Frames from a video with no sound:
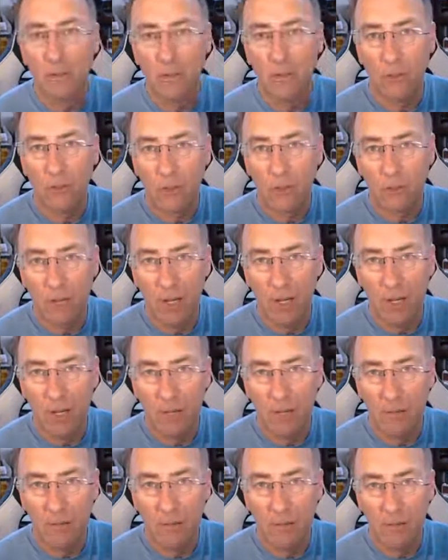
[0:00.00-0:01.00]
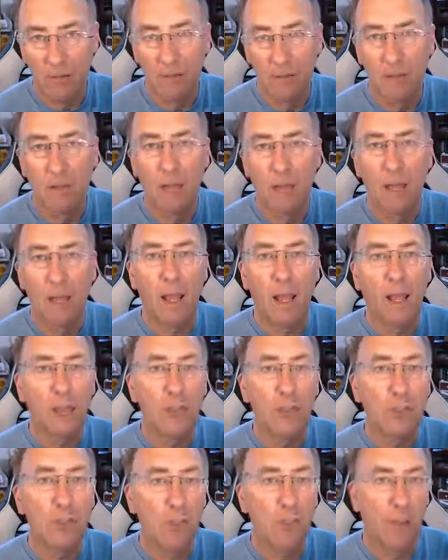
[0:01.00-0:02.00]
Australia
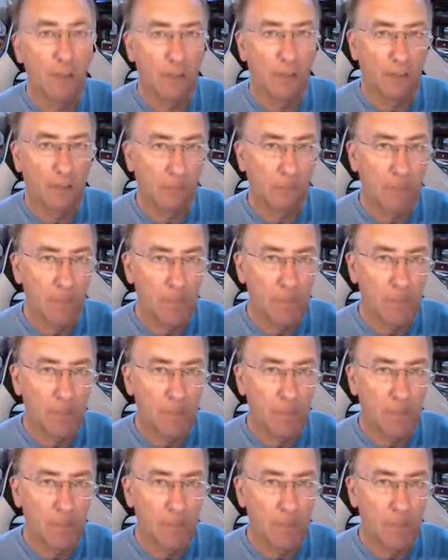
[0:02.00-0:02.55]
and China.